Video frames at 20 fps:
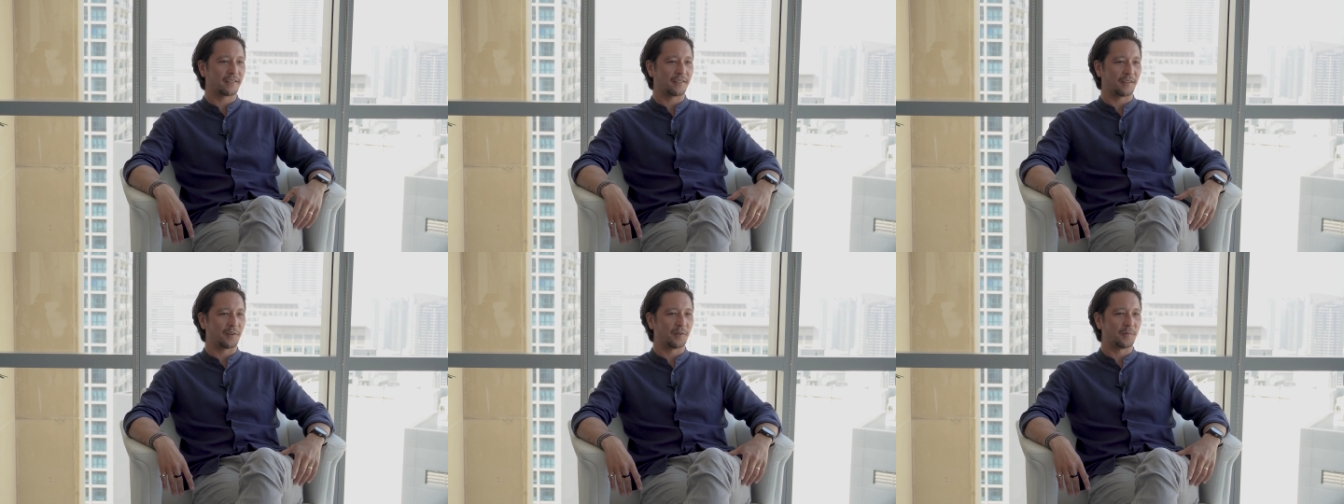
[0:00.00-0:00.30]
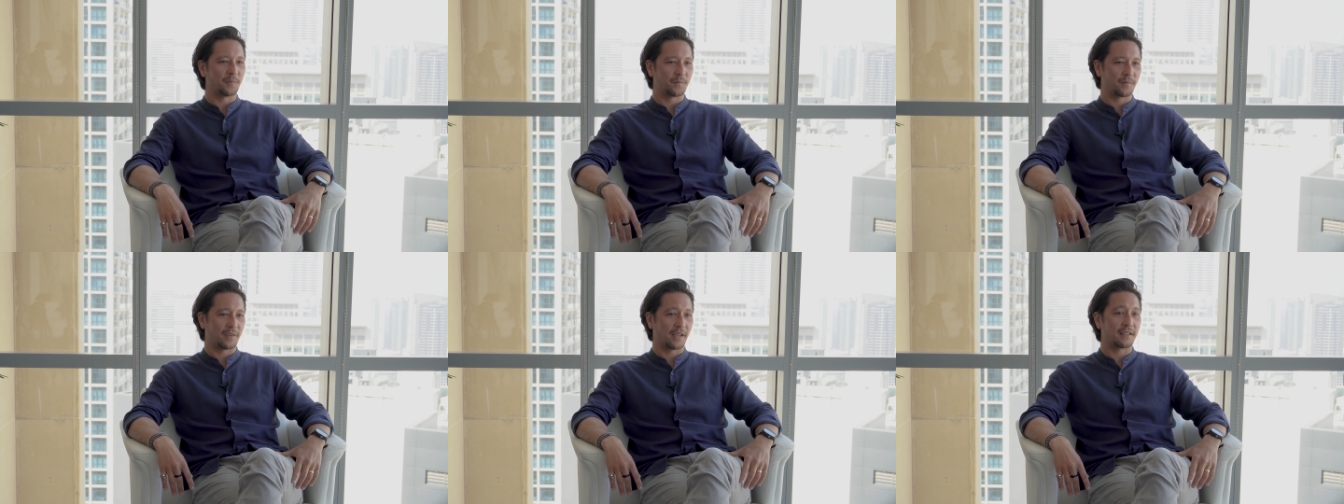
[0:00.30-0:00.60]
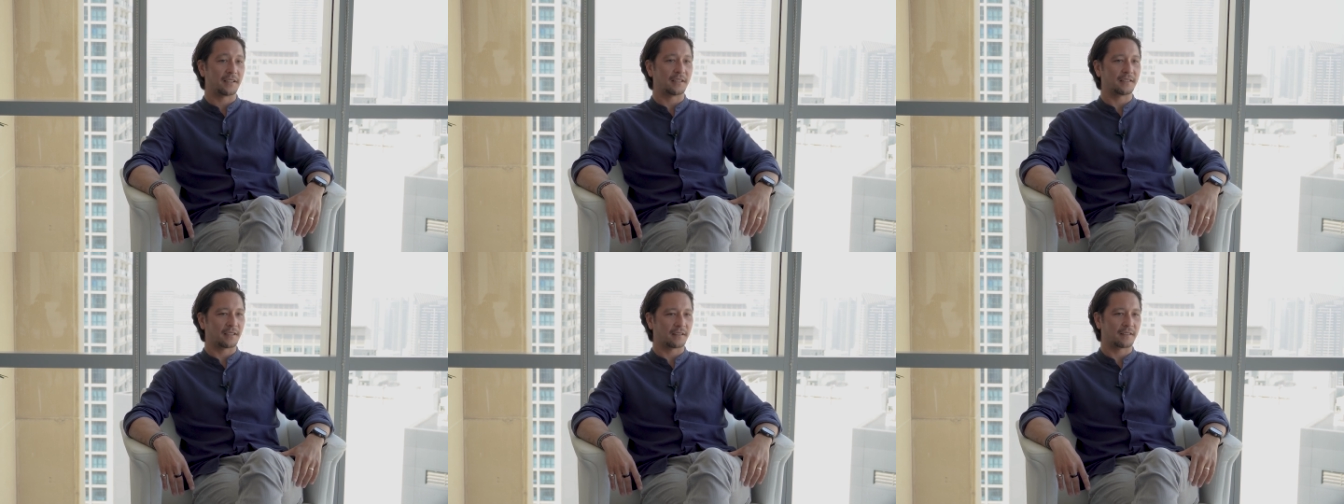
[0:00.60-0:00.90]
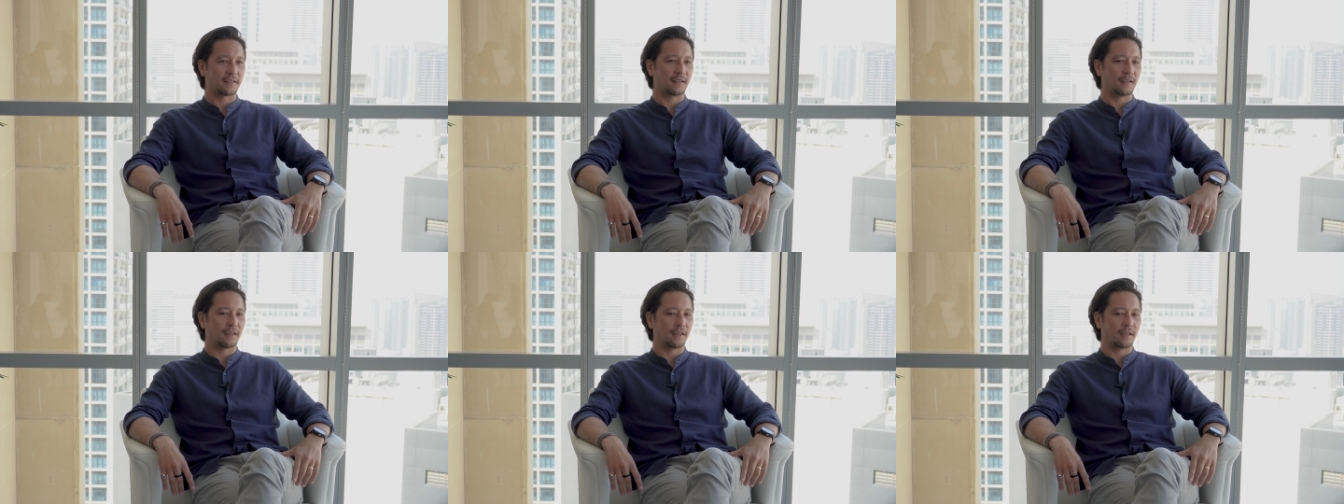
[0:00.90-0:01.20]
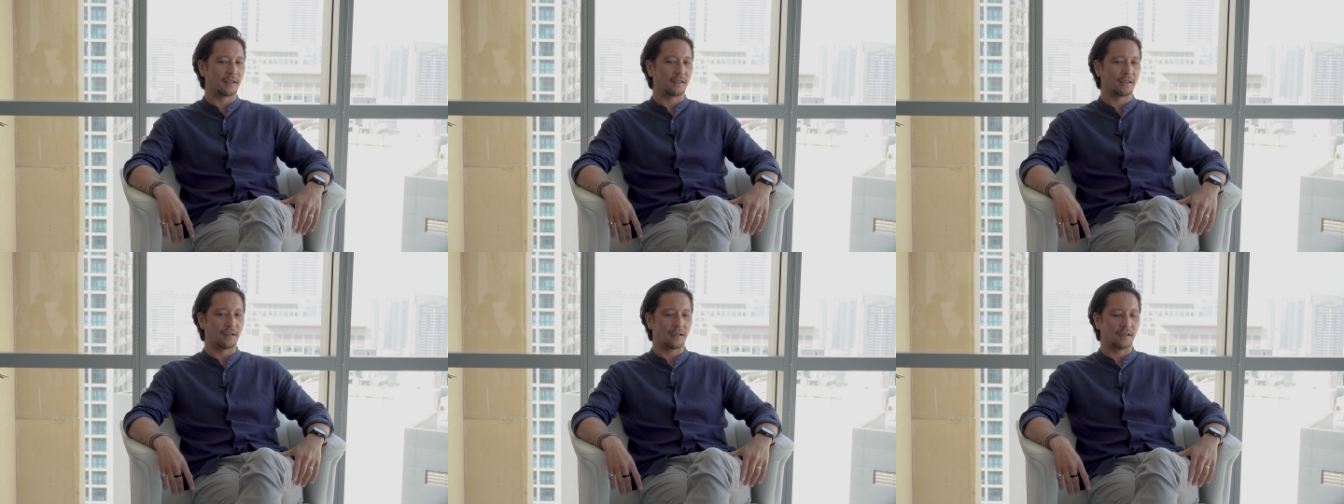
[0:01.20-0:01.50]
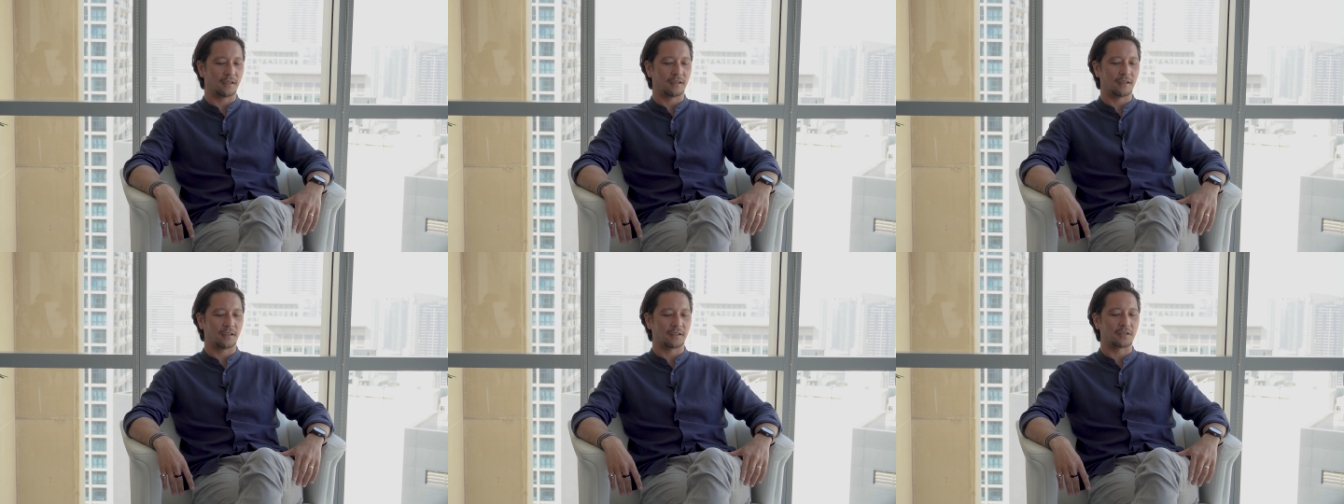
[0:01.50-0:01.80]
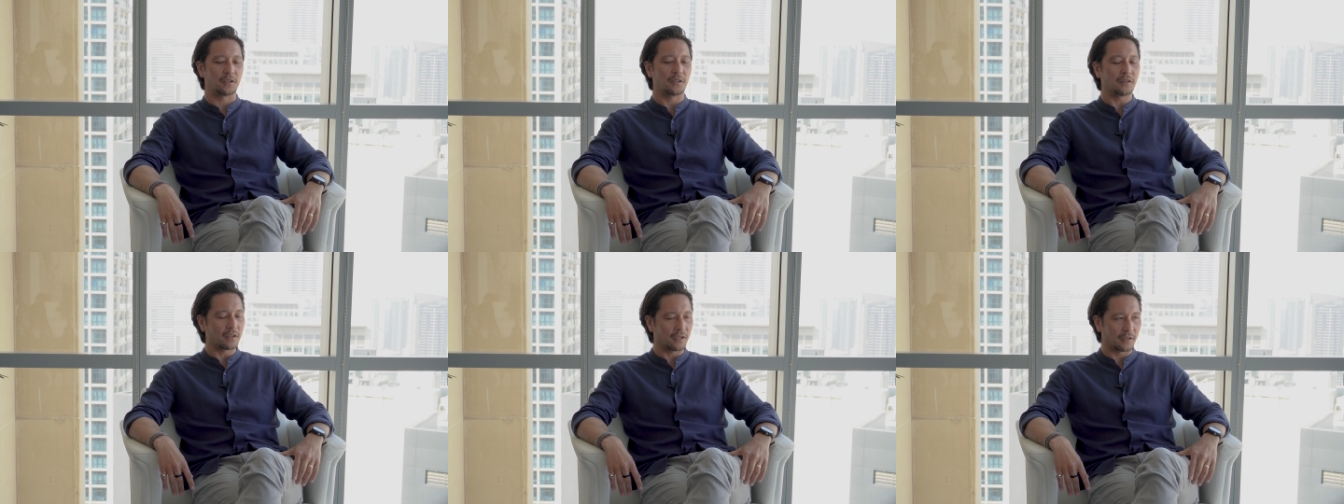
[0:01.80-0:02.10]
So I think that's a, a, a
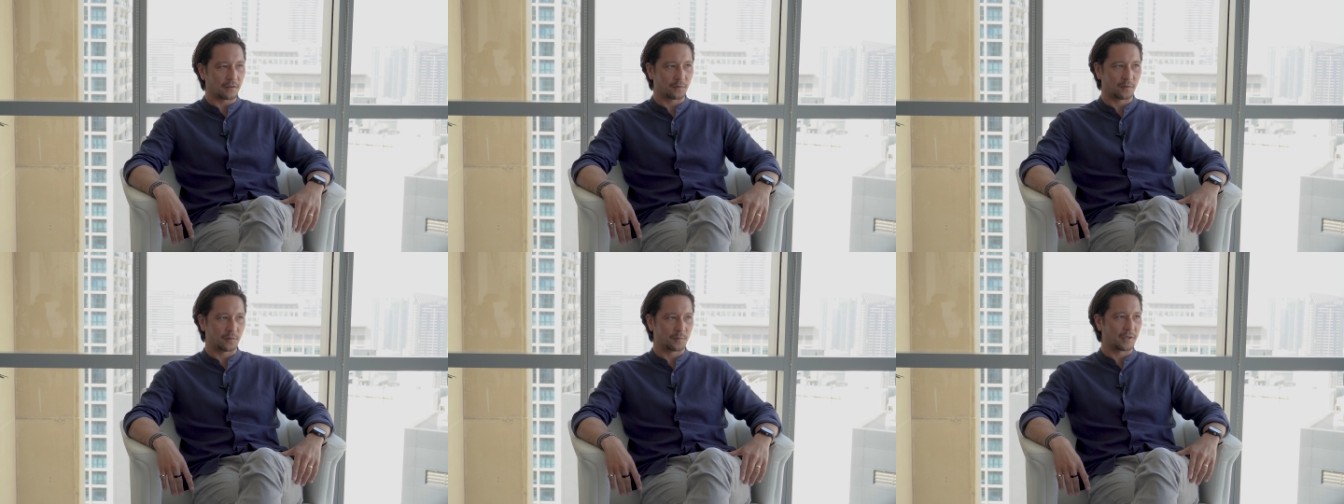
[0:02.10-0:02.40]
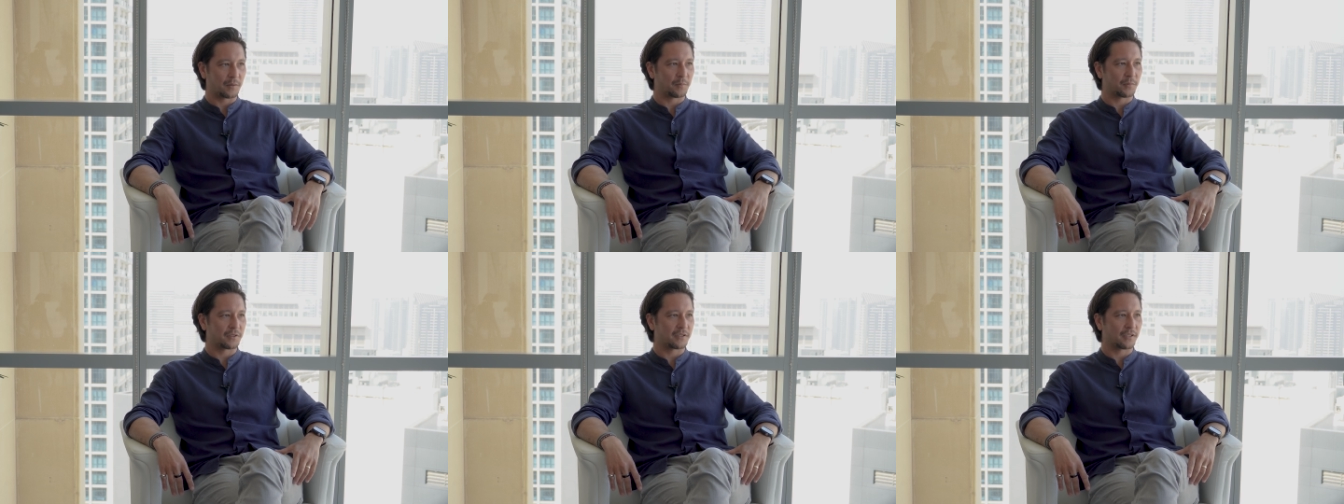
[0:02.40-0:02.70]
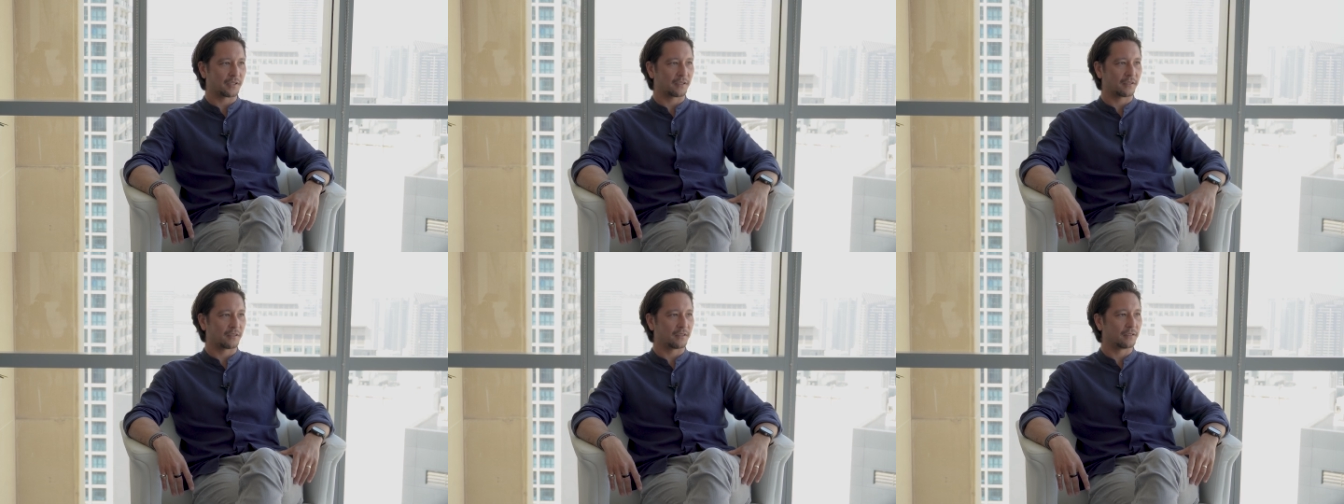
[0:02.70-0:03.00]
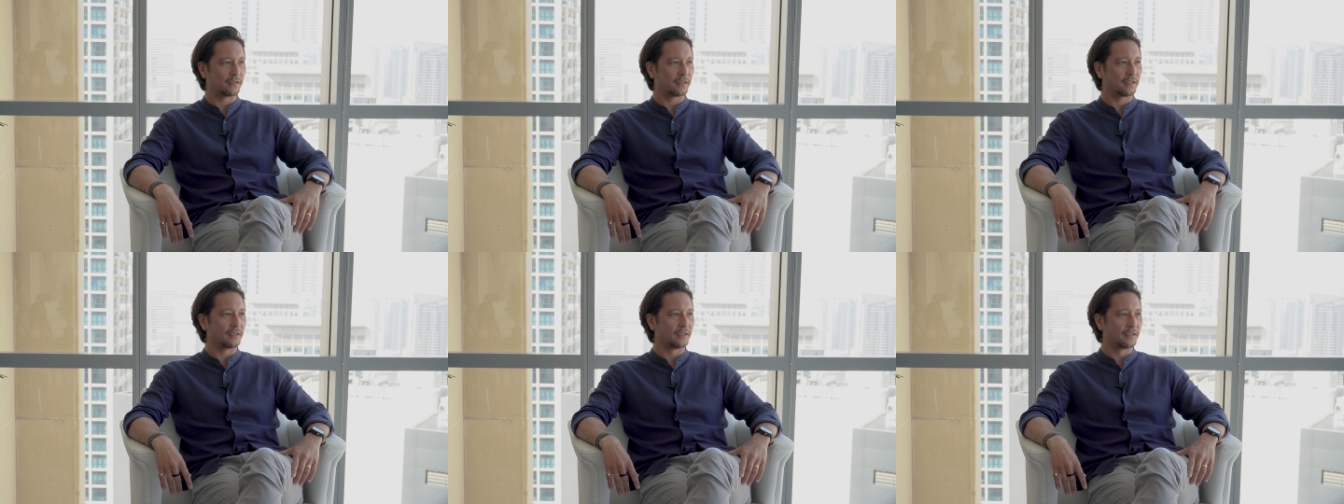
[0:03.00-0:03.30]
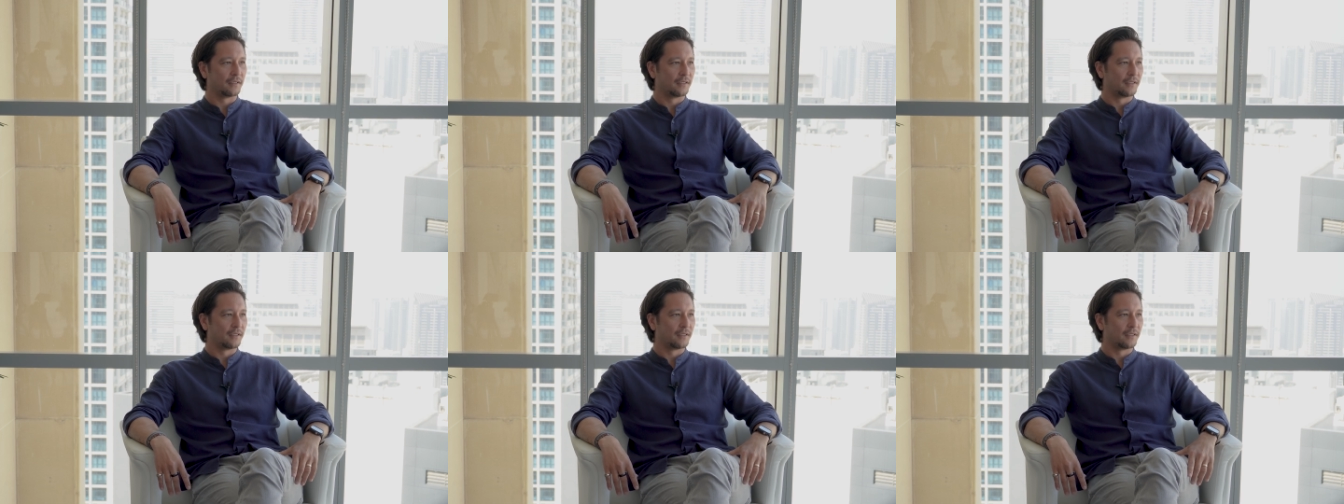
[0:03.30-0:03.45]
good thing for me, particularly.